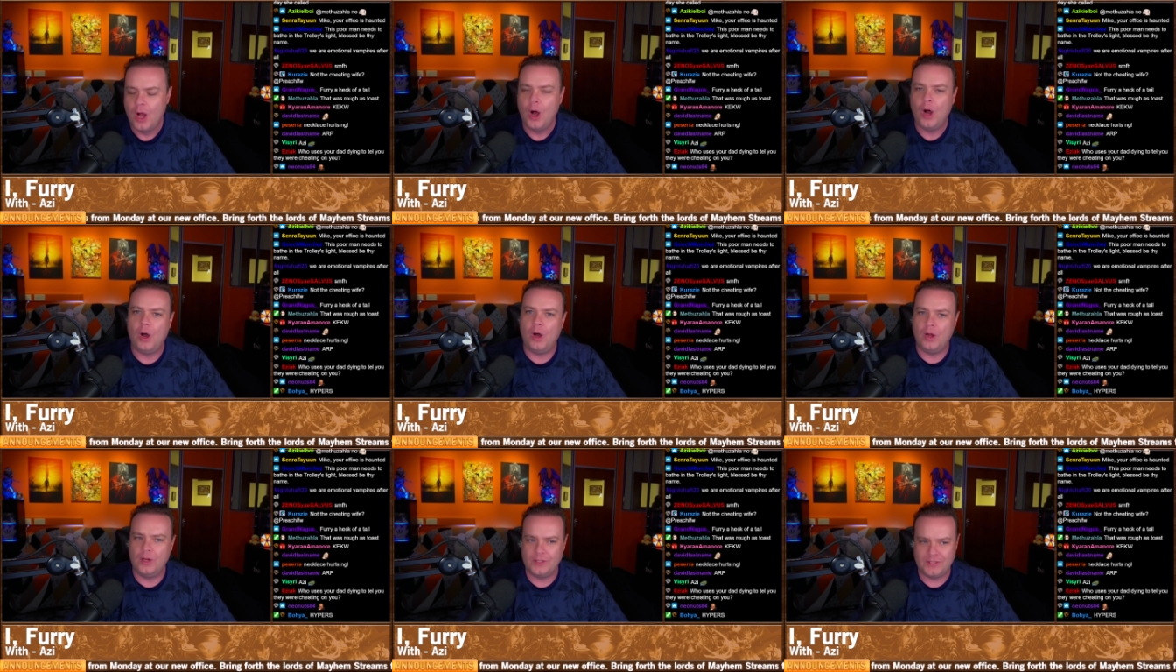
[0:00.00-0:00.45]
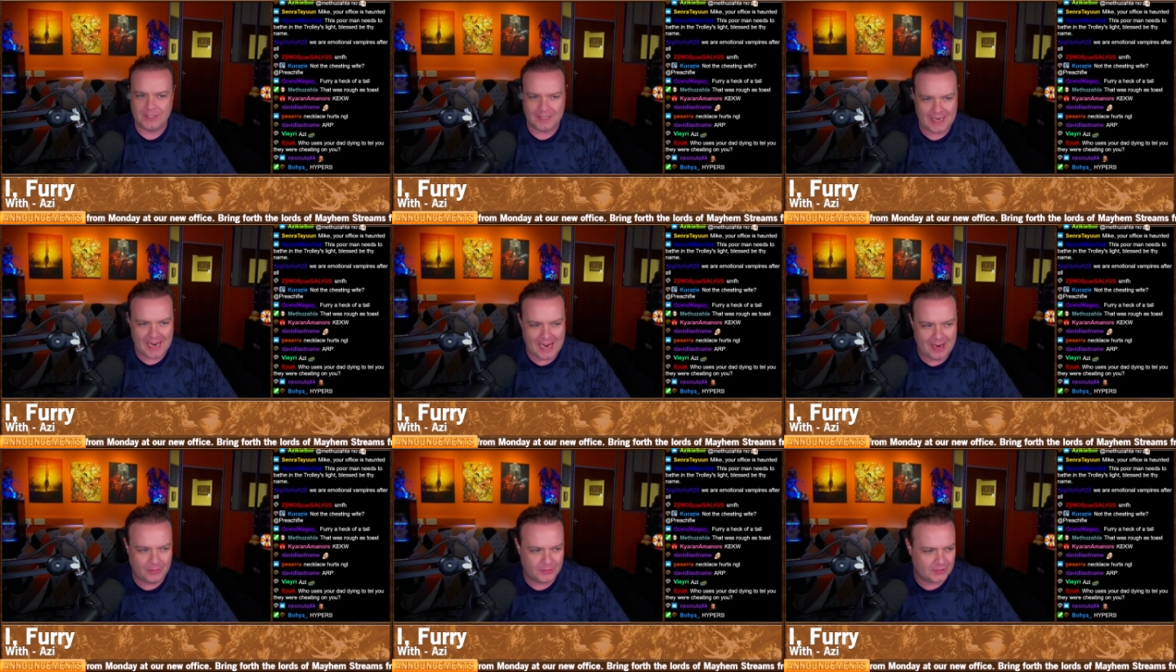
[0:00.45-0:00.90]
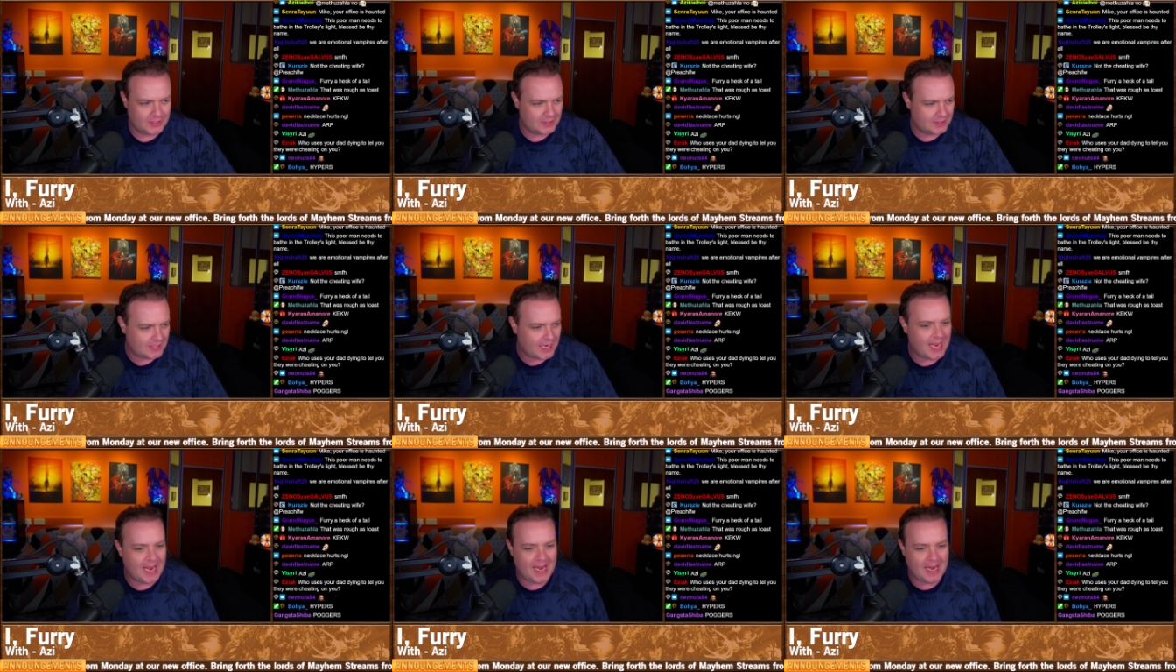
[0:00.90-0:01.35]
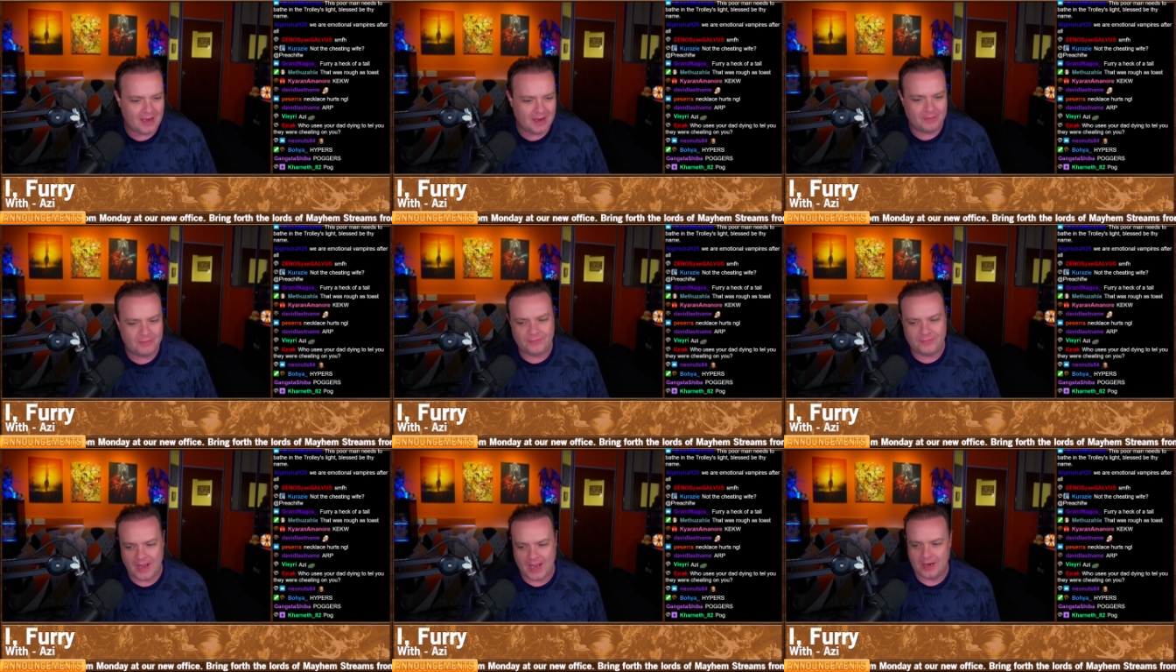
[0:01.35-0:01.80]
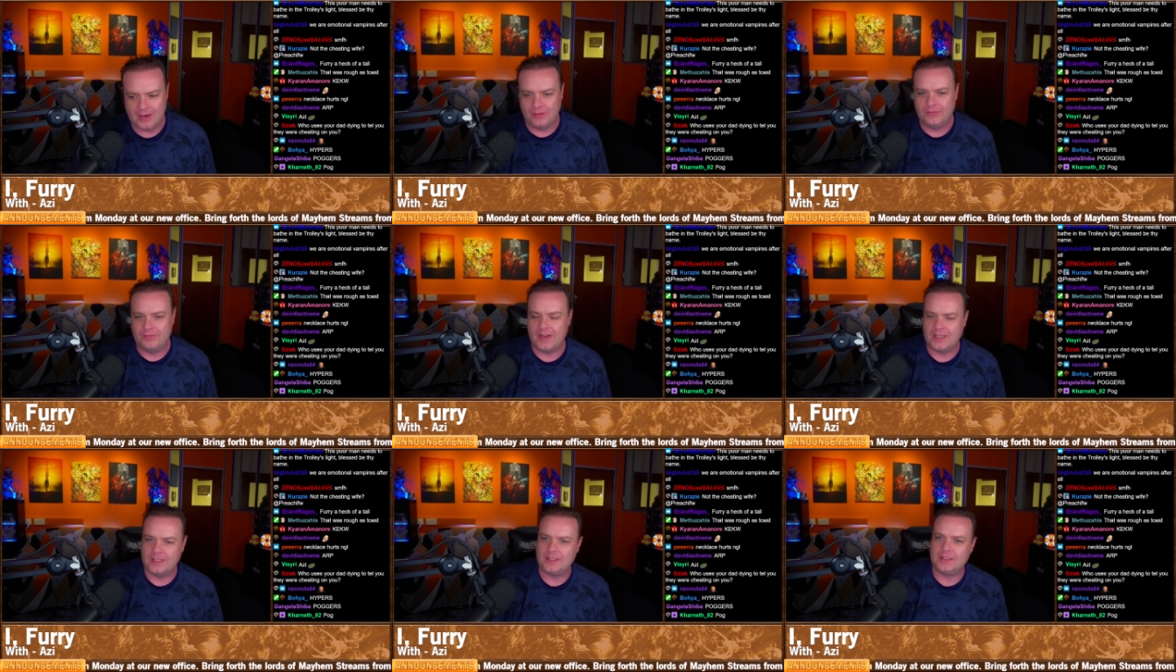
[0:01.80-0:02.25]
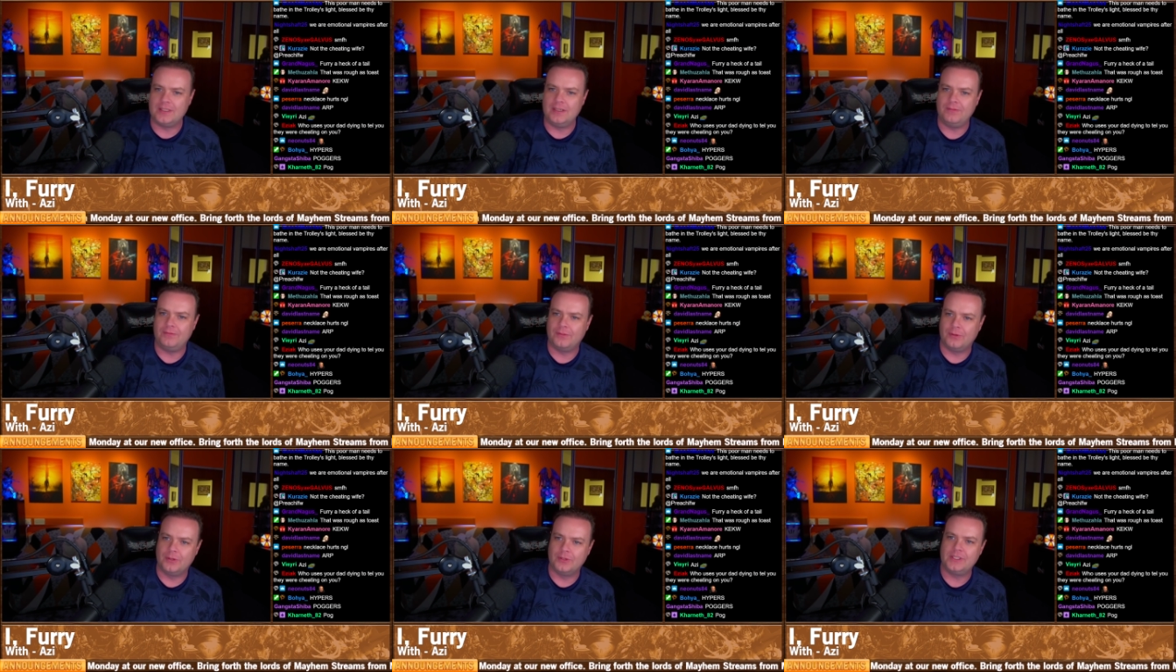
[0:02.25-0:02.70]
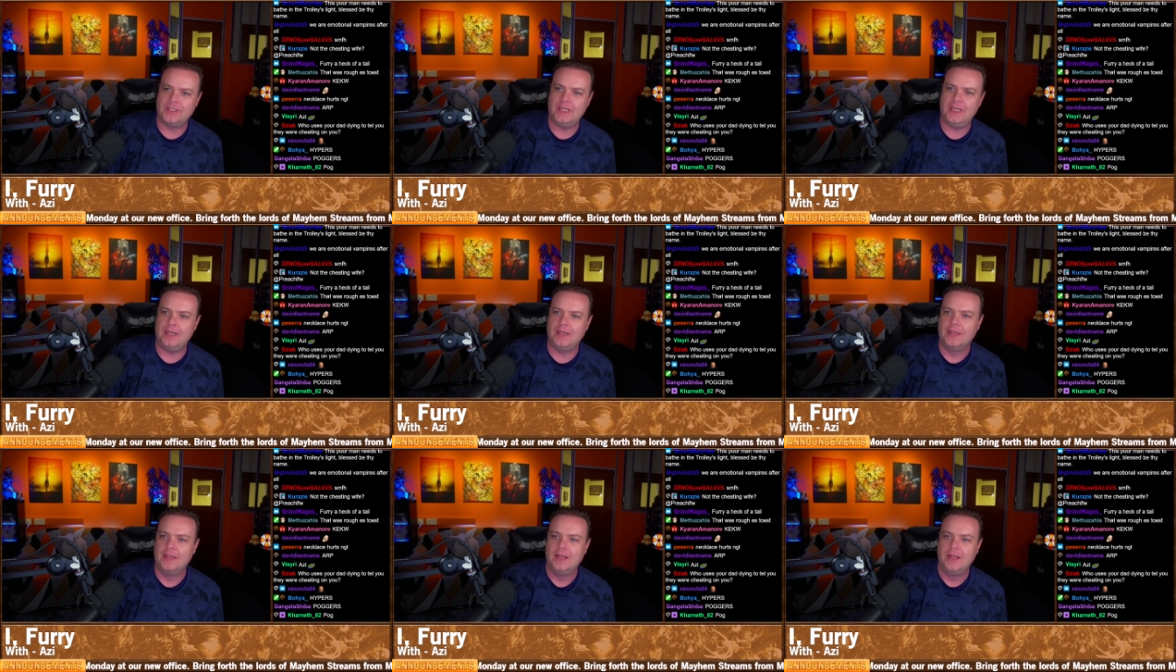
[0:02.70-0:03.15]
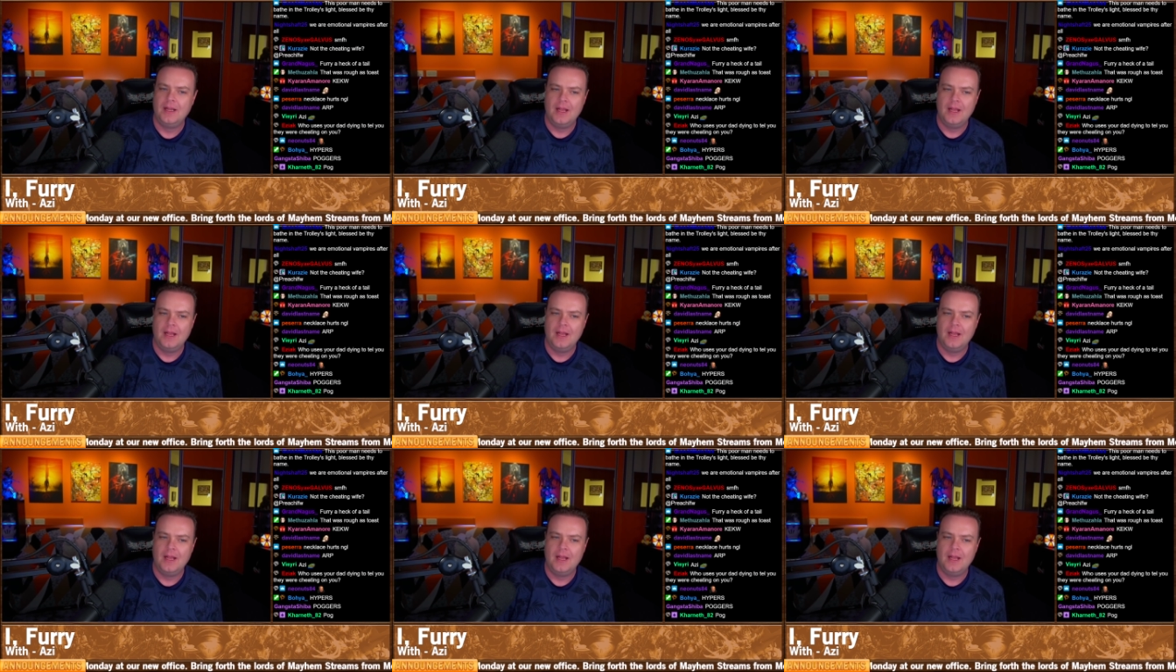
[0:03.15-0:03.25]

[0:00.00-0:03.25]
haunted houses in Final Fantasy XIV.